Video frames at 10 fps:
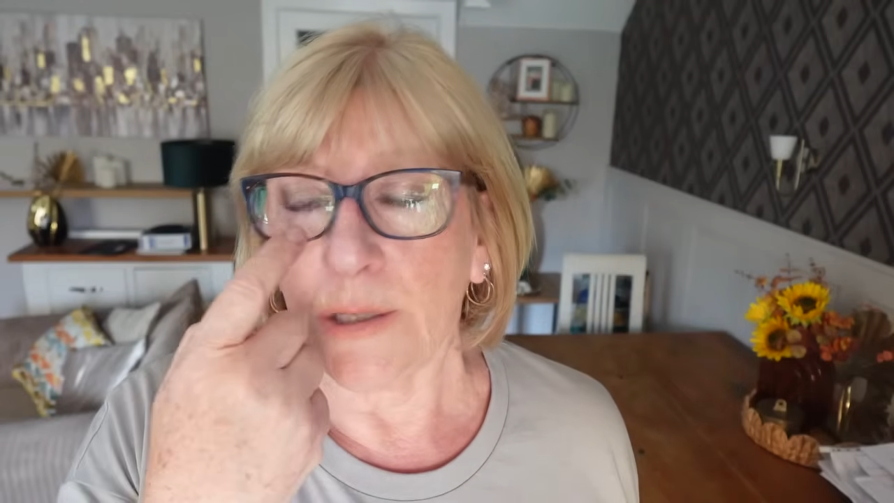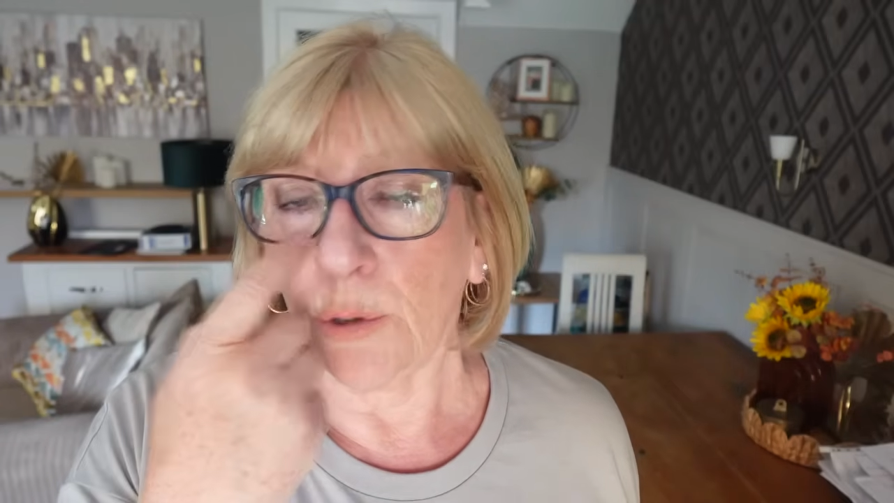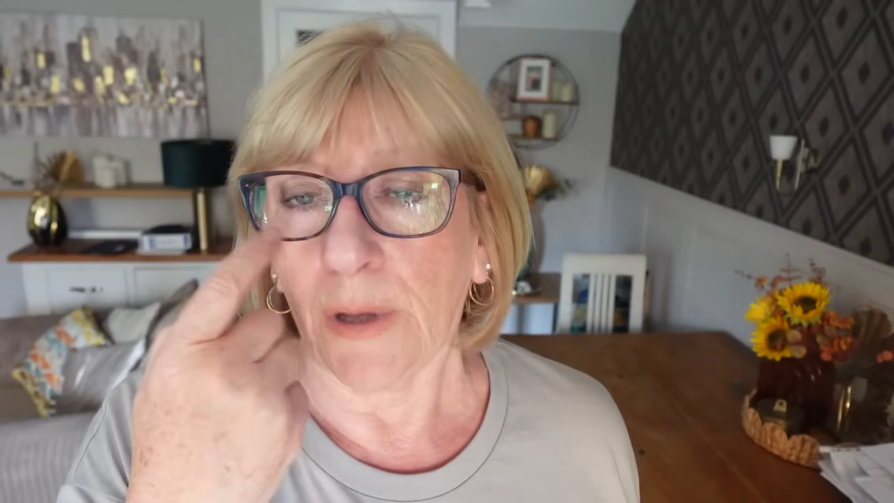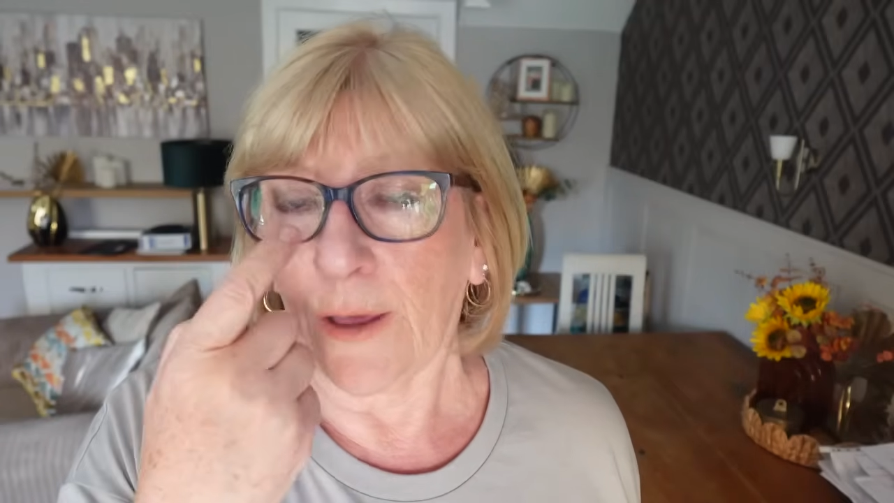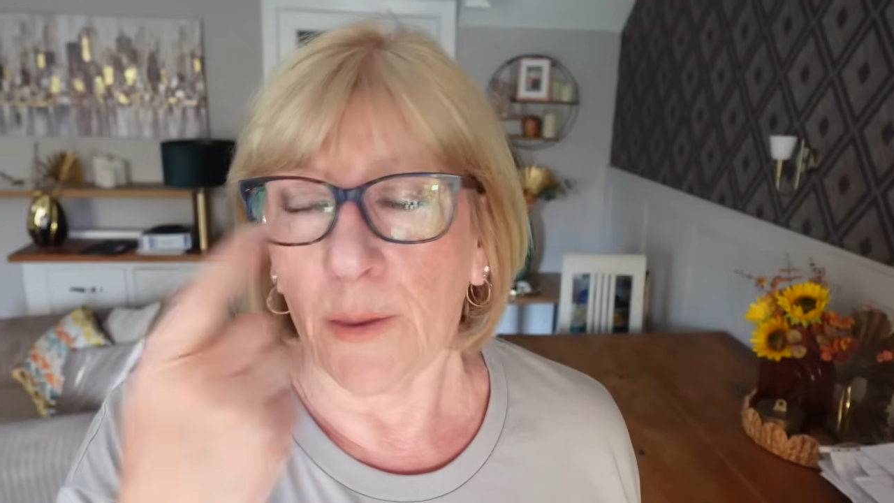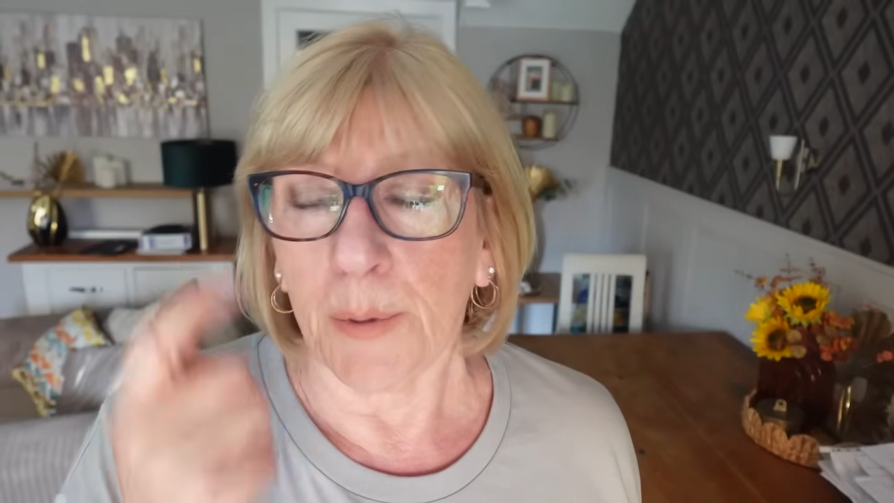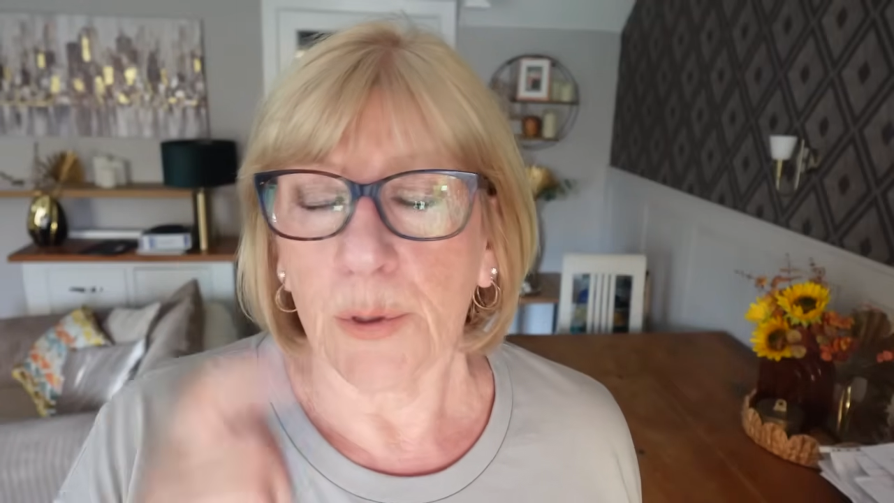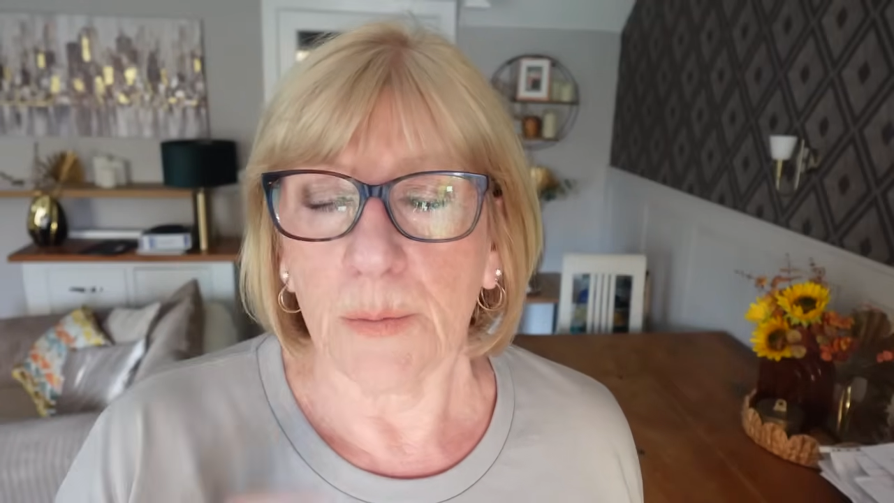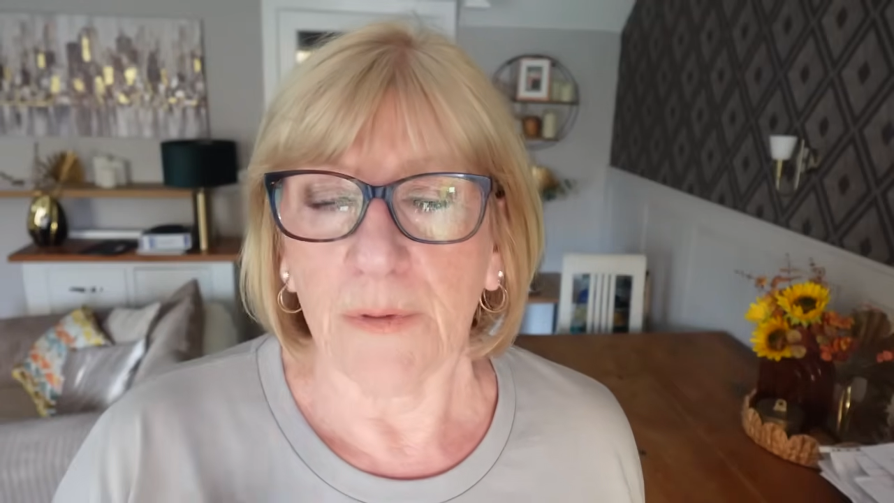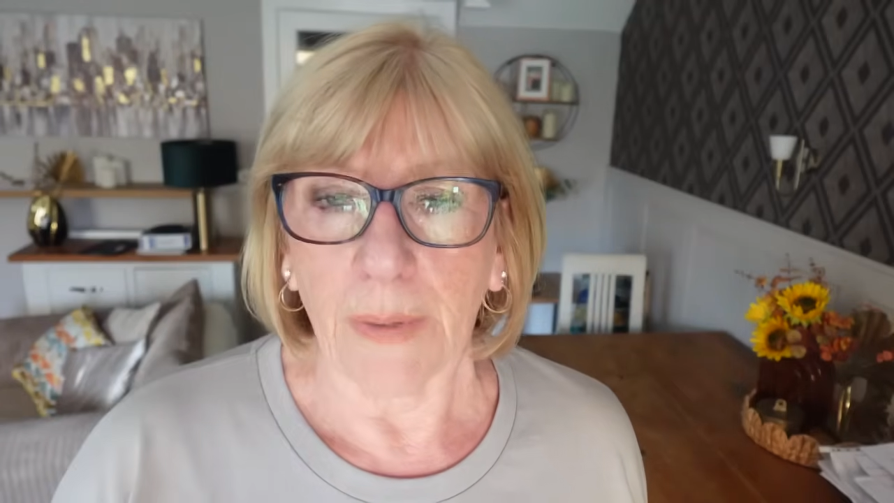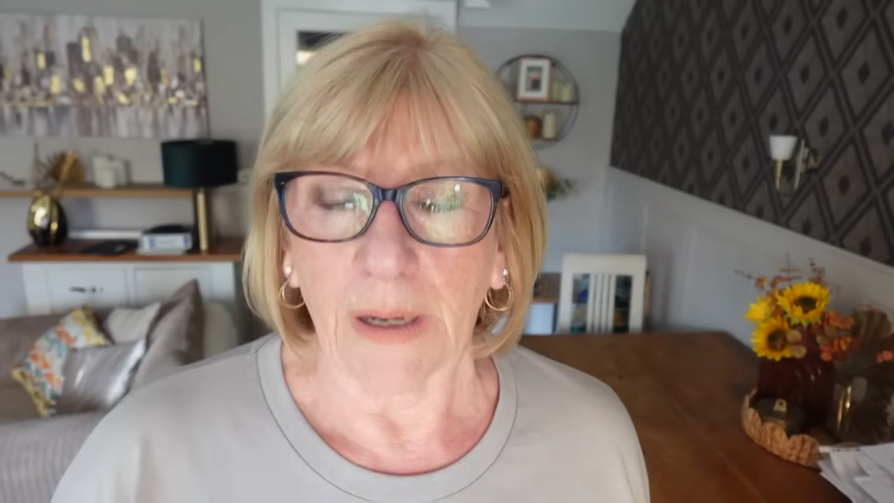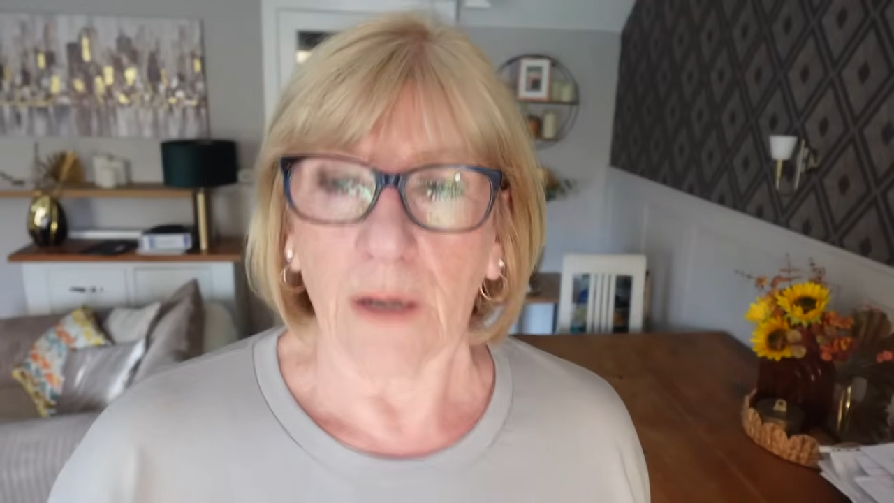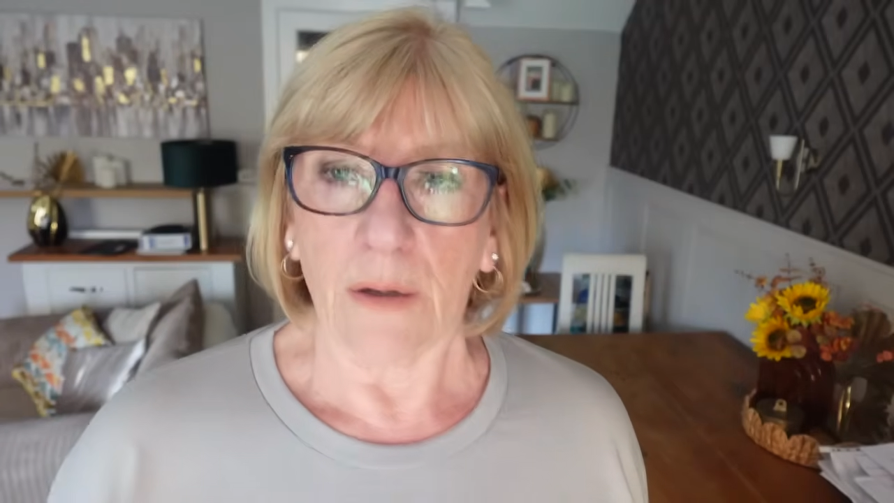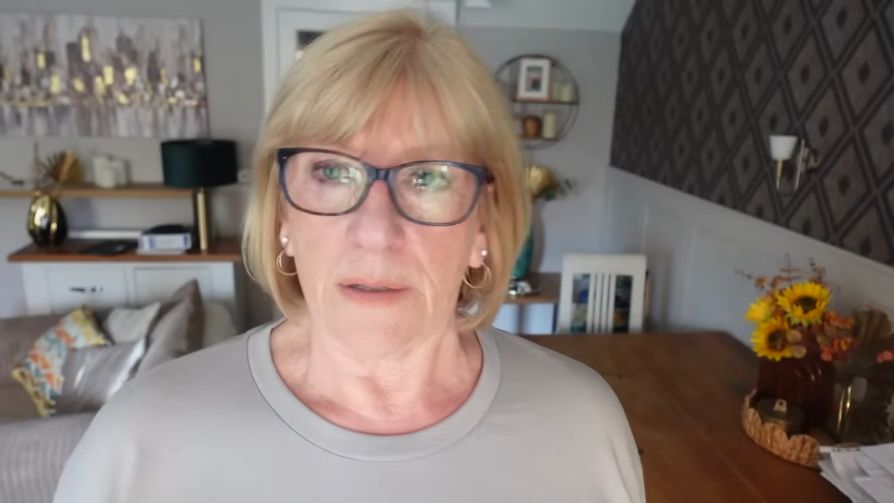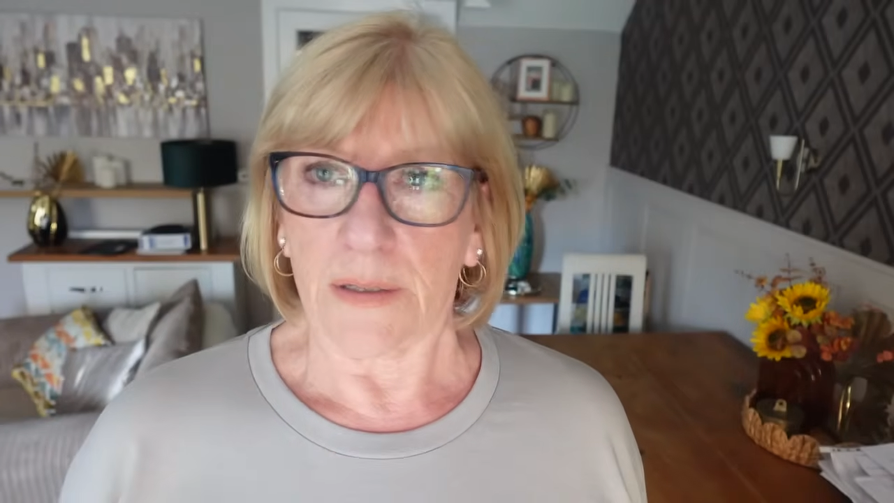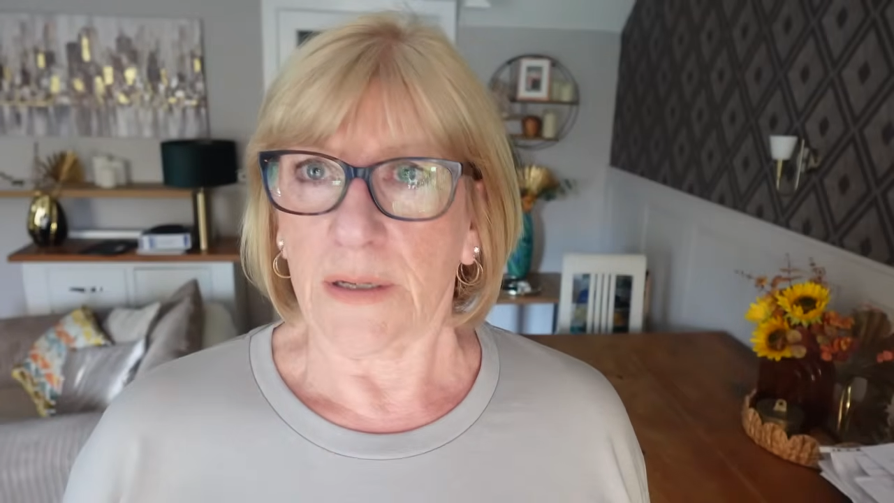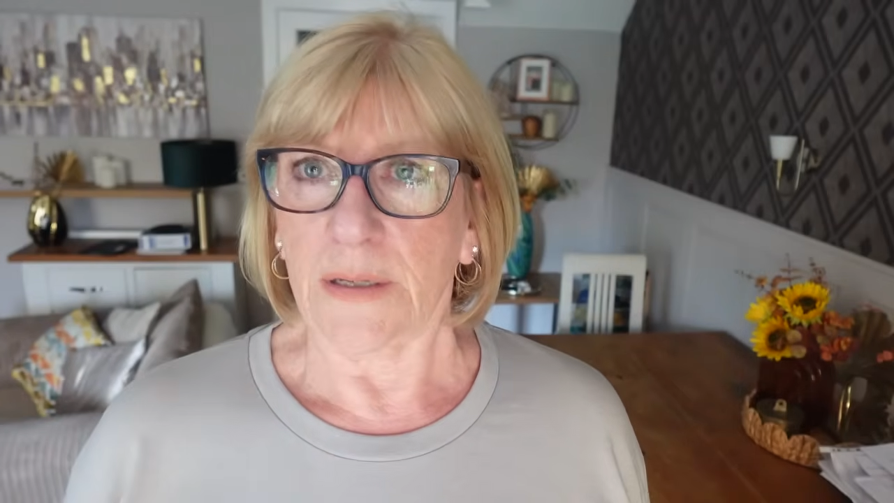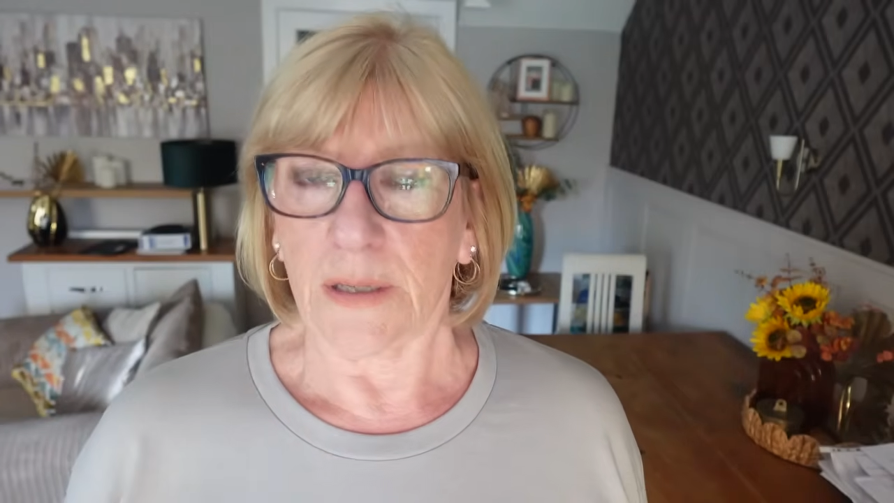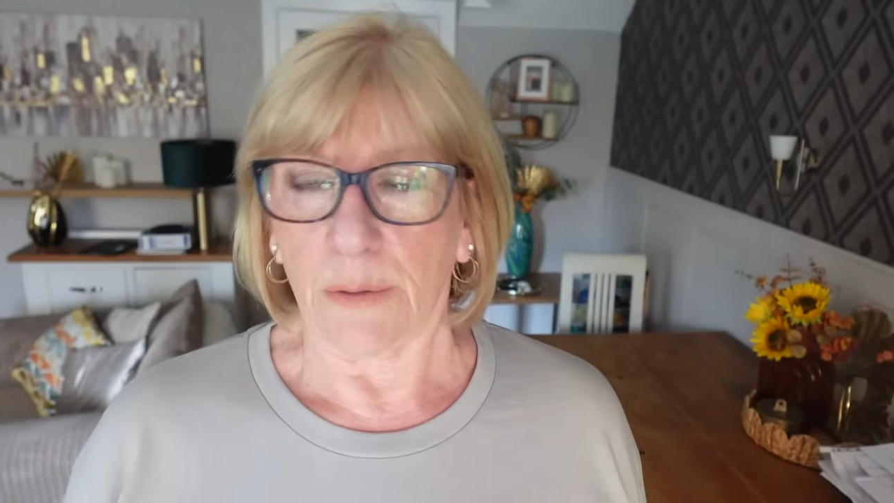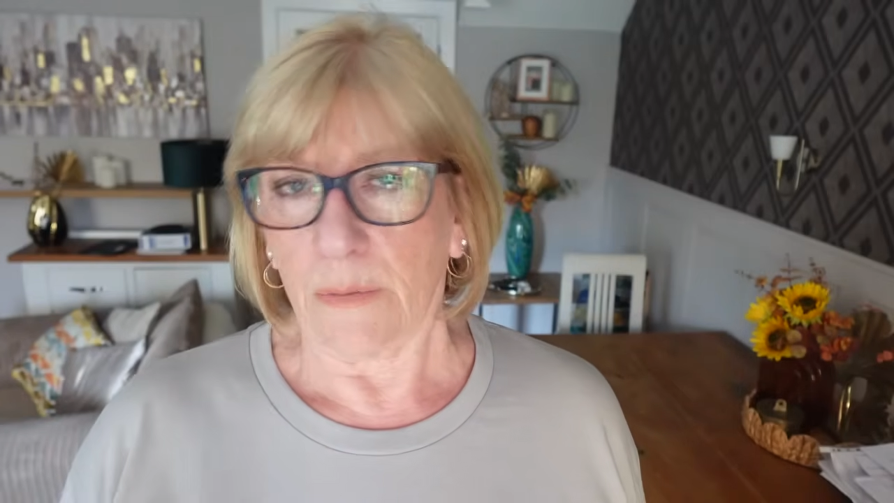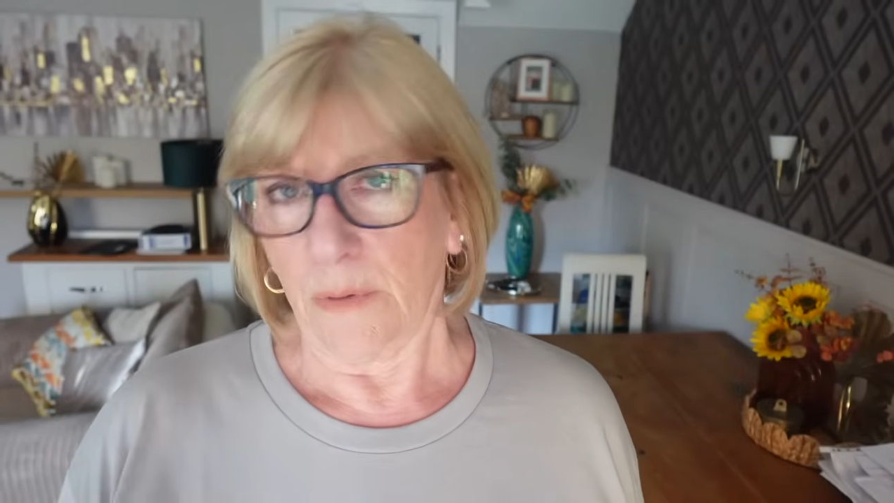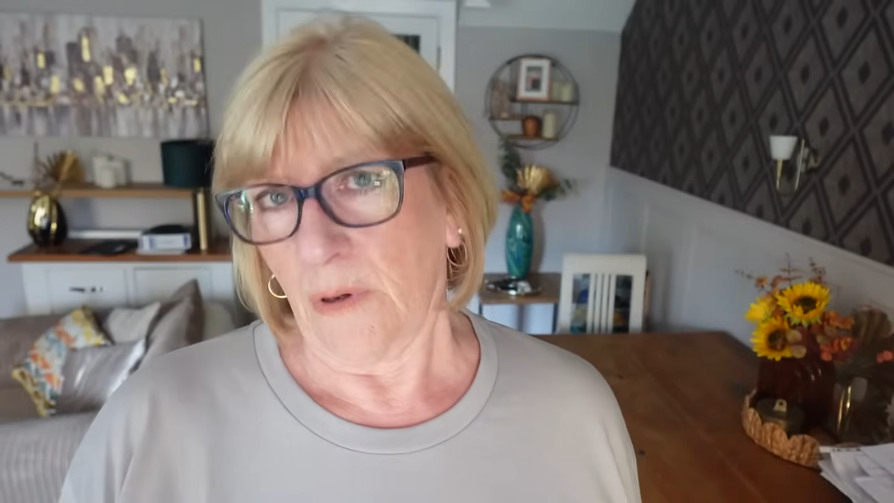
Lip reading: look out the bottom of my glasses, so